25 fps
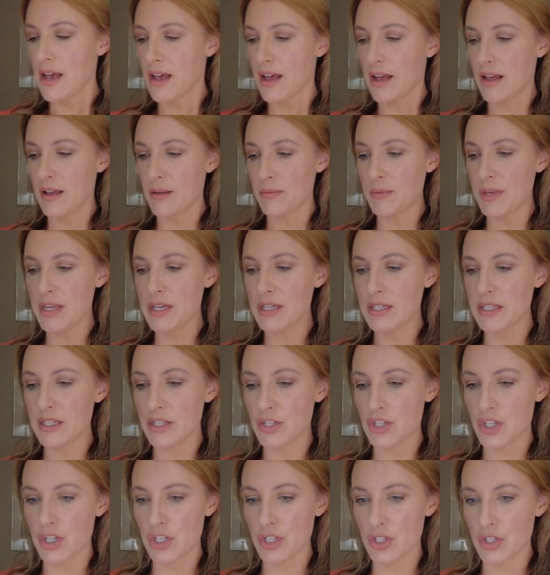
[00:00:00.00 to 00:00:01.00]
In
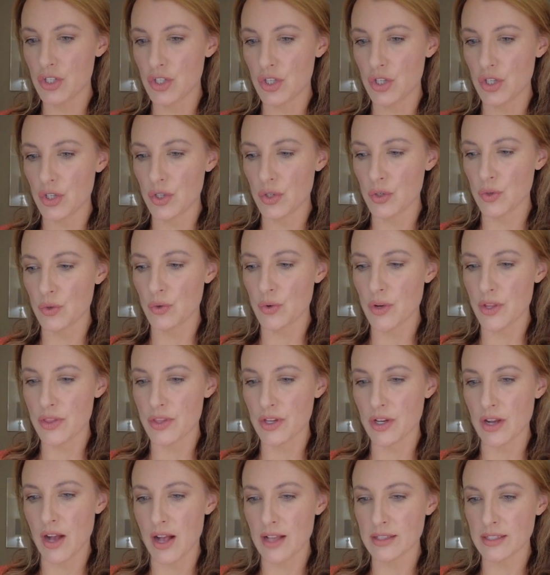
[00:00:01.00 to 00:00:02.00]
addition to
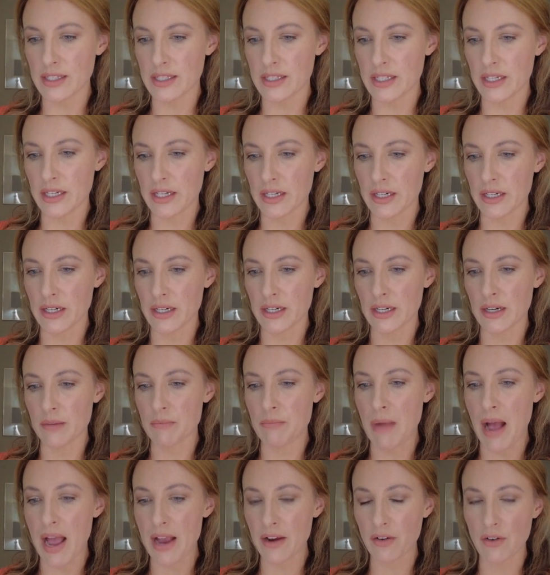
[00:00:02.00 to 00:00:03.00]
the gazetteer,
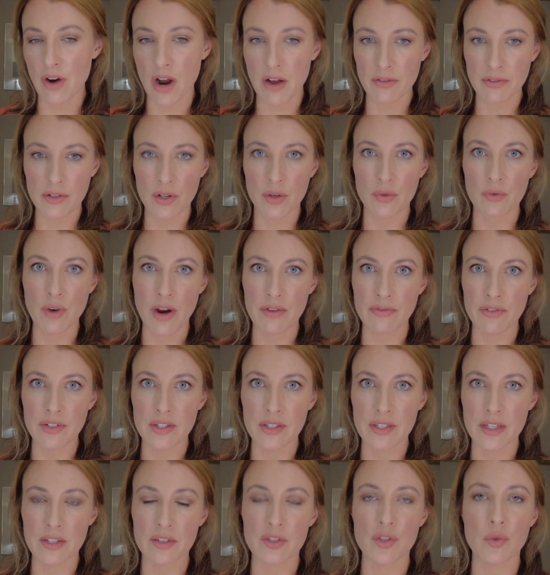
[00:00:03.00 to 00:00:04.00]
biographical
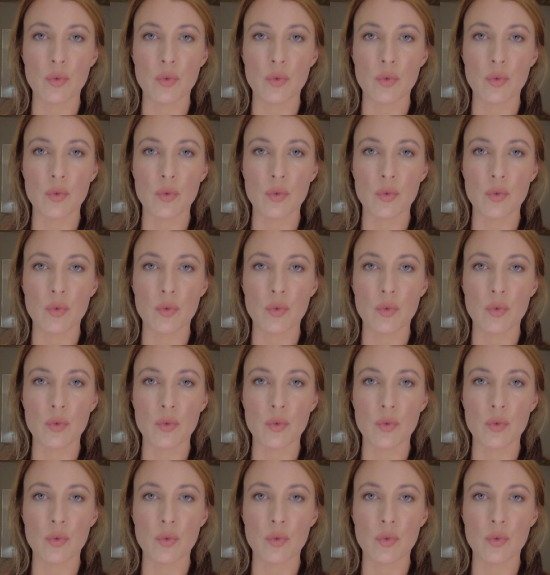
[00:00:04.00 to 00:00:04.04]
references.